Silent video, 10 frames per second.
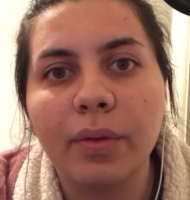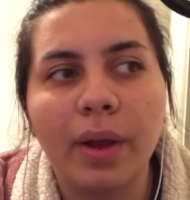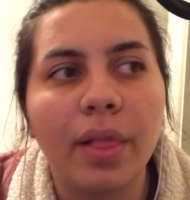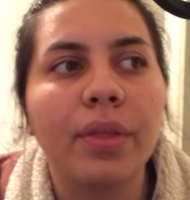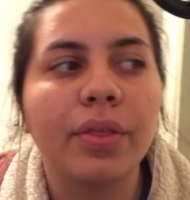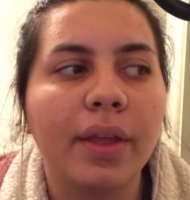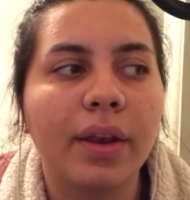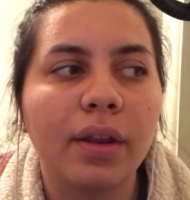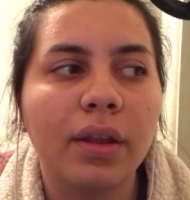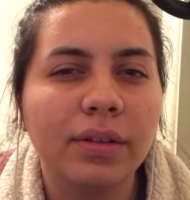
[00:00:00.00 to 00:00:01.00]
rather
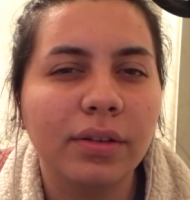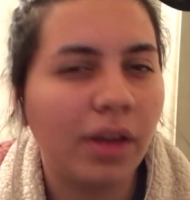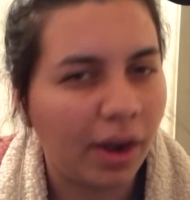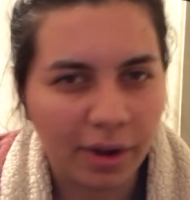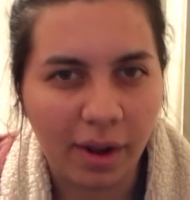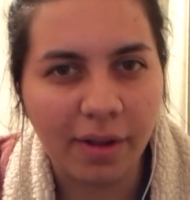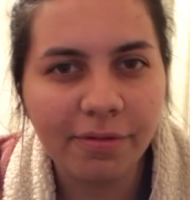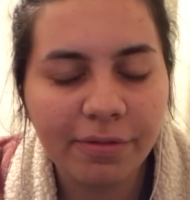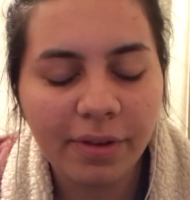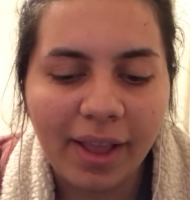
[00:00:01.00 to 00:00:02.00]
than not
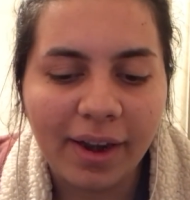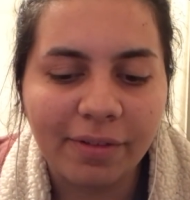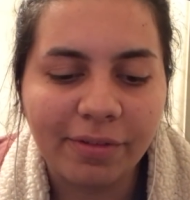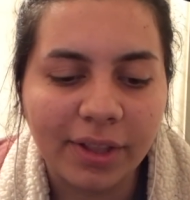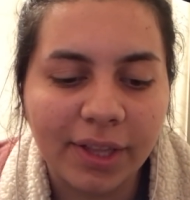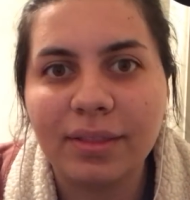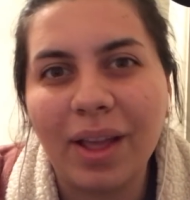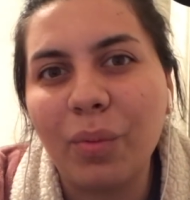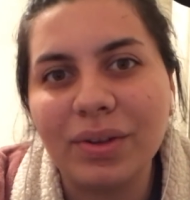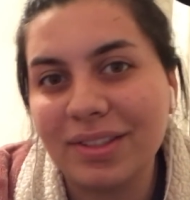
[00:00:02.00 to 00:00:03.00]
enough. And I felt like
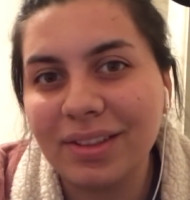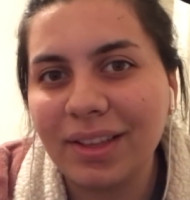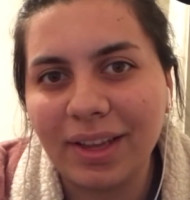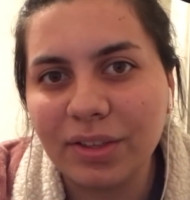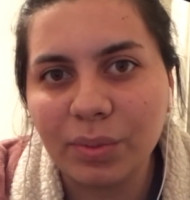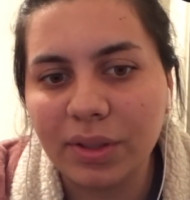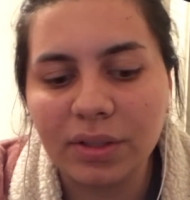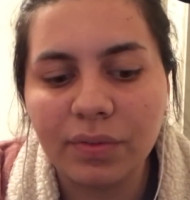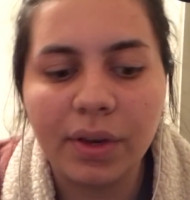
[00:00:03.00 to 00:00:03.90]
that wasn't the case with this